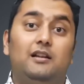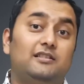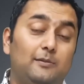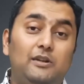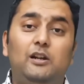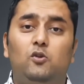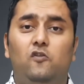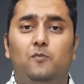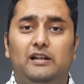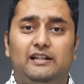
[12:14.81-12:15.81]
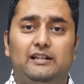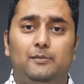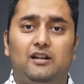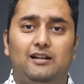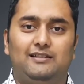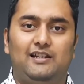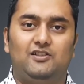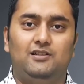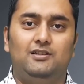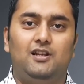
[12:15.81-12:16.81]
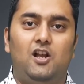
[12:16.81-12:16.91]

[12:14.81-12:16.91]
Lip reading: Similar to off-market debit transactions,